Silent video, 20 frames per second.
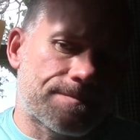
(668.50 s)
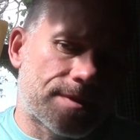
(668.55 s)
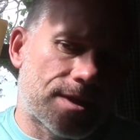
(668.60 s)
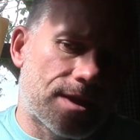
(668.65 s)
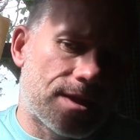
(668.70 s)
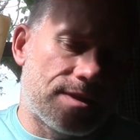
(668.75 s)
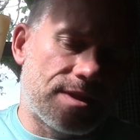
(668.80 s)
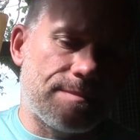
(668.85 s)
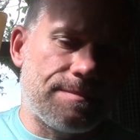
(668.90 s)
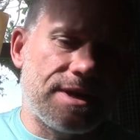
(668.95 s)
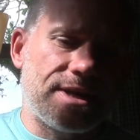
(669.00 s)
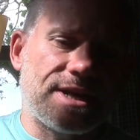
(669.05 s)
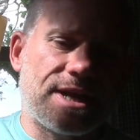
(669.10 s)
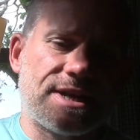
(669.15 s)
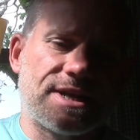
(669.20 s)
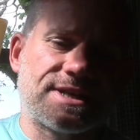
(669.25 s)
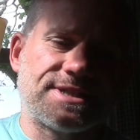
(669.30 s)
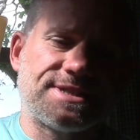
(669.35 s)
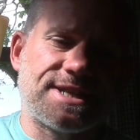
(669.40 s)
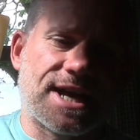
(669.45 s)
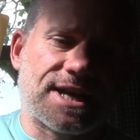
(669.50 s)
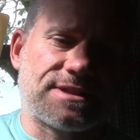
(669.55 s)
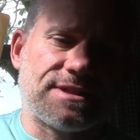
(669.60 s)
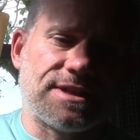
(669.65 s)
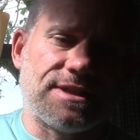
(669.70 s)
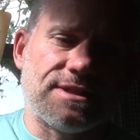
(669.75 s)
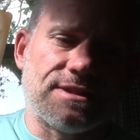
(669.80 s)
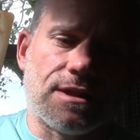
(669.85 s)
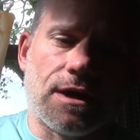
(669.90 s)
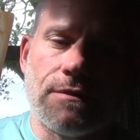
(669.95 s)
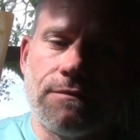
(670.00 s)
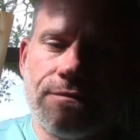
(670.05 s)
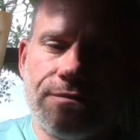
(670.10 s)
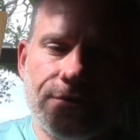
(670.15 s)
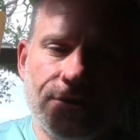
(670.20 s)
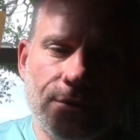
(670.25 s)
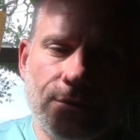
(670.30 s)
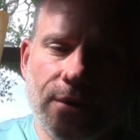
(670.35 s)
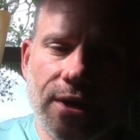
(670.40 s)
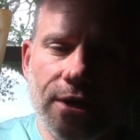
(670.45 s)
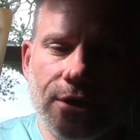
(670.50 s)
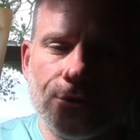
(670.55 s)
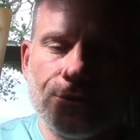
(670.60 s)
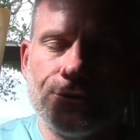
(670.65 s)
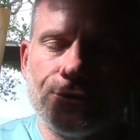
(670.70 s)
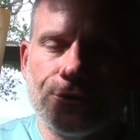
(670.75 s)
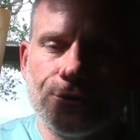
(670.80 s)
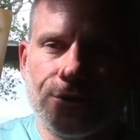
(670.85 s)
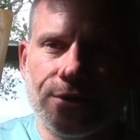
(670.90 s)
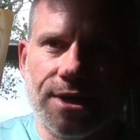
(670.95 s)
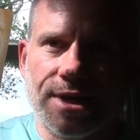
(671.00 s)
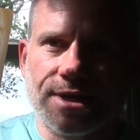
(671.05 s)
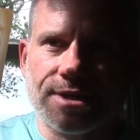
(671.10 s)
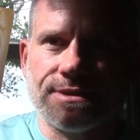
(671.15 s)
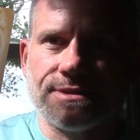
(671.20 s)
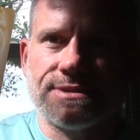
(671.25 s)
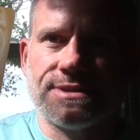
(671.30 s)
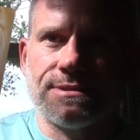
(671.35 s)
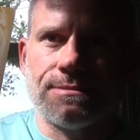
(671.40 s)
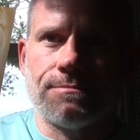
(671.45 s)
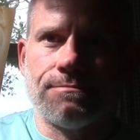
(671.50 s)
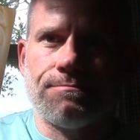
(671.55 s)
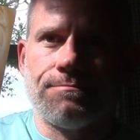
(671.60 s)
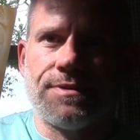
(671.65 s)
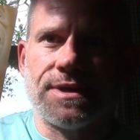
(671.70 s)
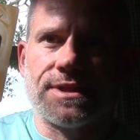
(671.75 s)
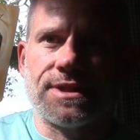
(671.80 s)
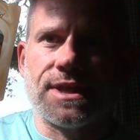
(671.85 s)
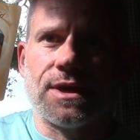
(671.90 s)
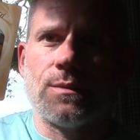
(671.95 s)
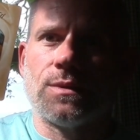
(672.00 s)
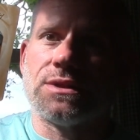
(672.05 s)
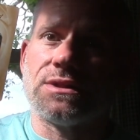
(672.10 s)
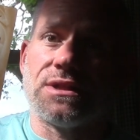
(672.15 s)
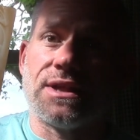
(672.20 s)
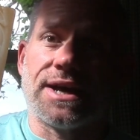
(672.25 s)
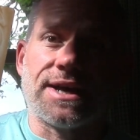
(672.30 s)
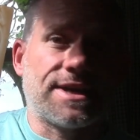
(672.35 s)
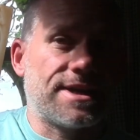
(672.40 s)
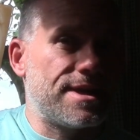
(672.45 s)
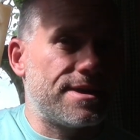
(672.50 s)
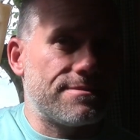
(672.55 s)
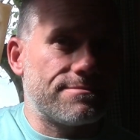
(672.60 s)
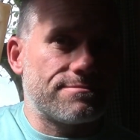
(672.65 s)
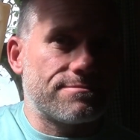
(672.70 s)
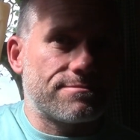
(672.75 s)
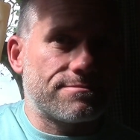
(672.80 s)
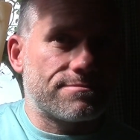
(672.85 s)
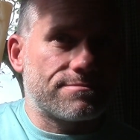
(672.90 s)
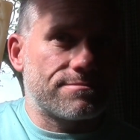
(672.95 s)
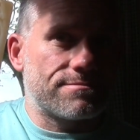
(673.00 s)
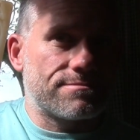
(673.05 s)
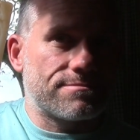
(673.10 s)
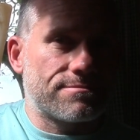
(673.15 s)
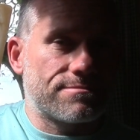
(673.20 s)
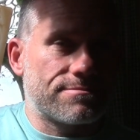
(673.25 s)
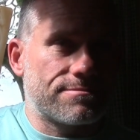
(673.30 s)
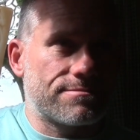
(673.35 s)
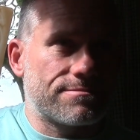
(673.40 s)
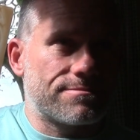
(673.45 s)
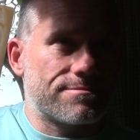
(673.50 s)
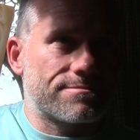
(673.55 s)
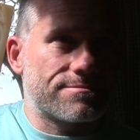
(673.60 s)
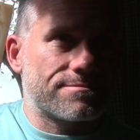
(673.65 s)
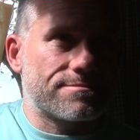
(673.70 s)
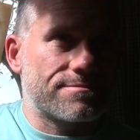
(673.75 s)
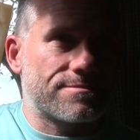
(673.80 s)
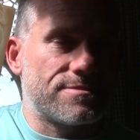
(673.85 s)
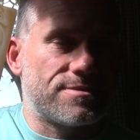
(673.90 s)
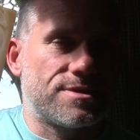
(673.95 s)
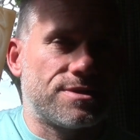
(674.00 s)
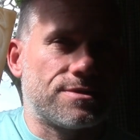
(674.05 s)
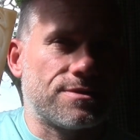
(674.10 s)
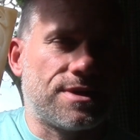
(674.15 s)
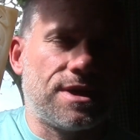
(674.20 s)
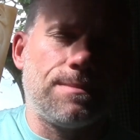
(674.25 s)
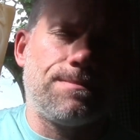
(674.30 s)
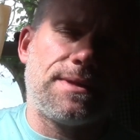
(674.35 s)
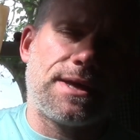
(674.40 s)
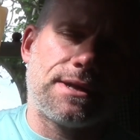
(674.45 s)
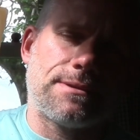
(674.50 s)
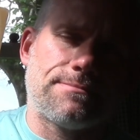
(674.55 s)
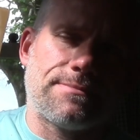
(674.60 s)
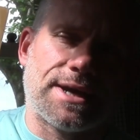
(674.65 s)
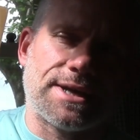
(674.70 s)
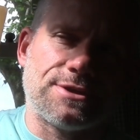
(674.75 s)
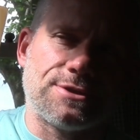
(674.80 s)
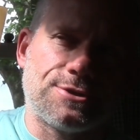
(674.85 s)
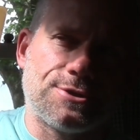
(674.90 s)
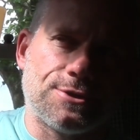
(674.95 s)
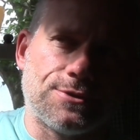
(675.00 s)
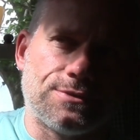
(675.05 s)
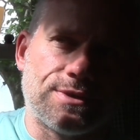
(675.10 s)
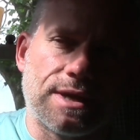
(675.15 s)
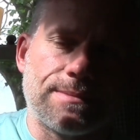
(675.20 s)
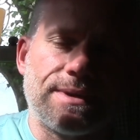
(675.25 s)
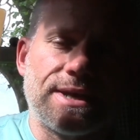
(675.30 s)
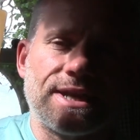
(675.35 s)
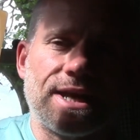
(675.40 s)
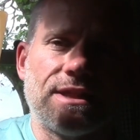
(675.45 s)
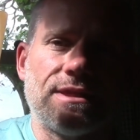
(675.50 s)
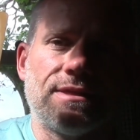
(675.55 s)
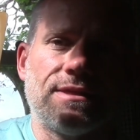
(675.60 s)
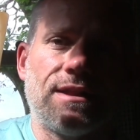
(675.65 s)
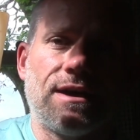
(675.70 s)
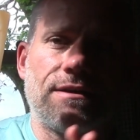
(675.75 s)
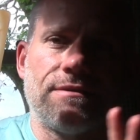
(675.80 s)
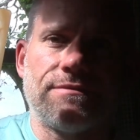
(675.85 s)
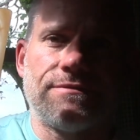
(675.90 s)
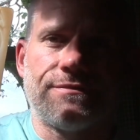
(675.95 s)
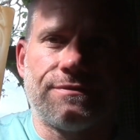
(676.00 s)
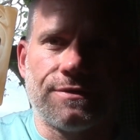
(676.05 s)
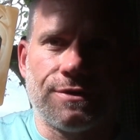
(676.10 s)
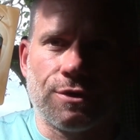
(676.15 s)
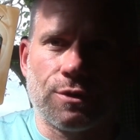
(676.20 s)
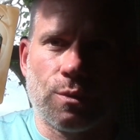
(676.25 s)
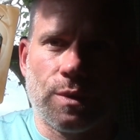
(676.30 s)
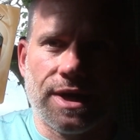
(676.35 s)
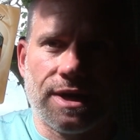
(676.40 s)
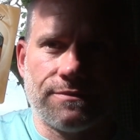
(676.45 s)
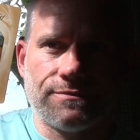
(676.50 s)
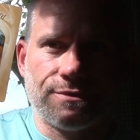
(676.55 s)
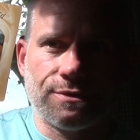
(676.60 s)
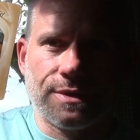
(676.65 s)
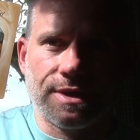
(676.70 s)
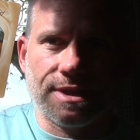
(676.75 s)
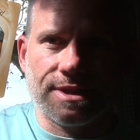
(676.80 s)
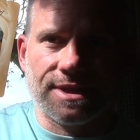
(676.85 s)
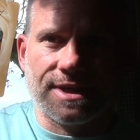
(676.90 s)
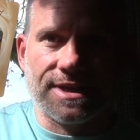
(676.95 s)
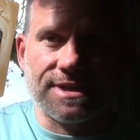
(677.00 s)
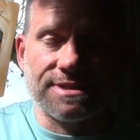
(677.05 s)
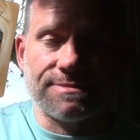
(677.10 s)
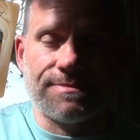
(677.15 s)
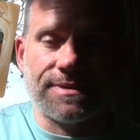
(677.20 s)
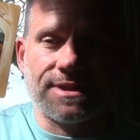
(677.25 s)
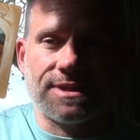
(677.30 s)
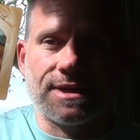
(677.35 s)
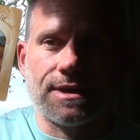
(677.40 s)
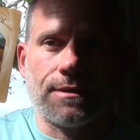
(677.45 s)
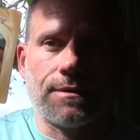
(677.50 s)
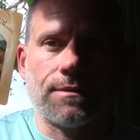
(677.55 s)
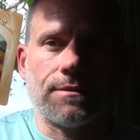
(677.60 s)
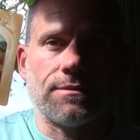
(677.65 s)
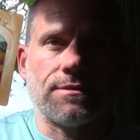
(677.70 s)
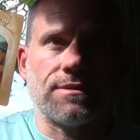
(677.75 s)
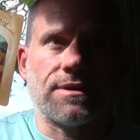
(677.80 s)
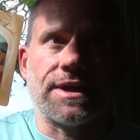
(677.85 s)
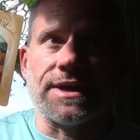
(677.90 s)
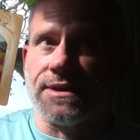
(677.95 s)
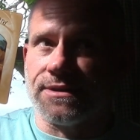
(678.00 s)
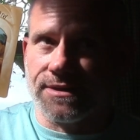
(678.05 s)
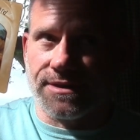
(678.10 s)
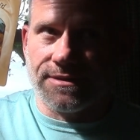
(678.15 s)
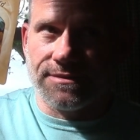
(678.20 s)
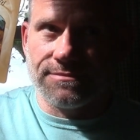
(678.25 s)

They may not exactly love the way you do things, but they will like it. So keep that in mind too. They may not love your way of doing things, but they'll like it.